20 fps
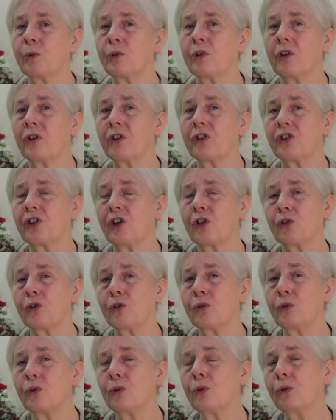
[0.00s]
were not the
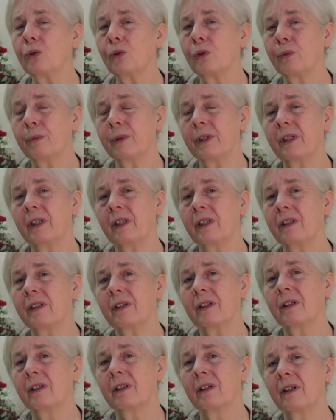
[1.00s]
social norm and it
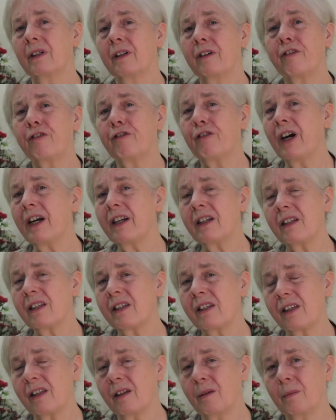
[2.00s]

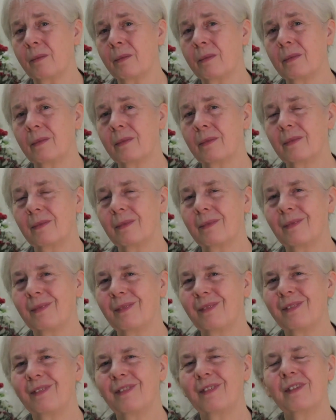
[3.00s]
frightens them.
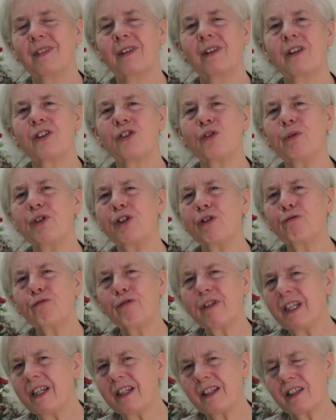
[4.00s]
There's always a
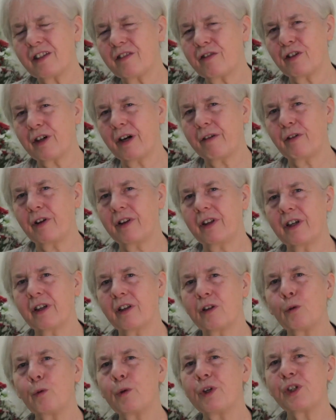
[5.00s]
reason for everything
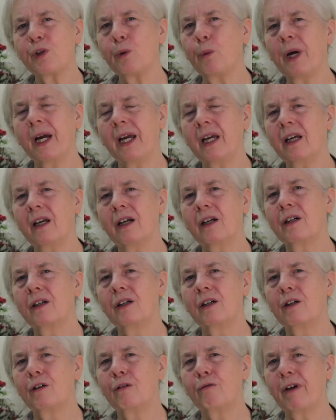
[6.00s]
and always a way
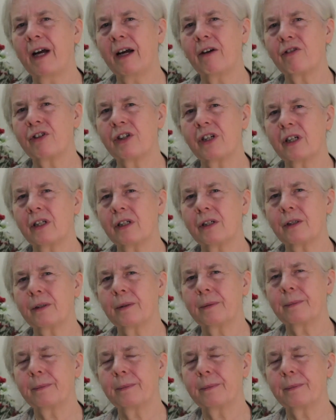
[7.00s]
round it.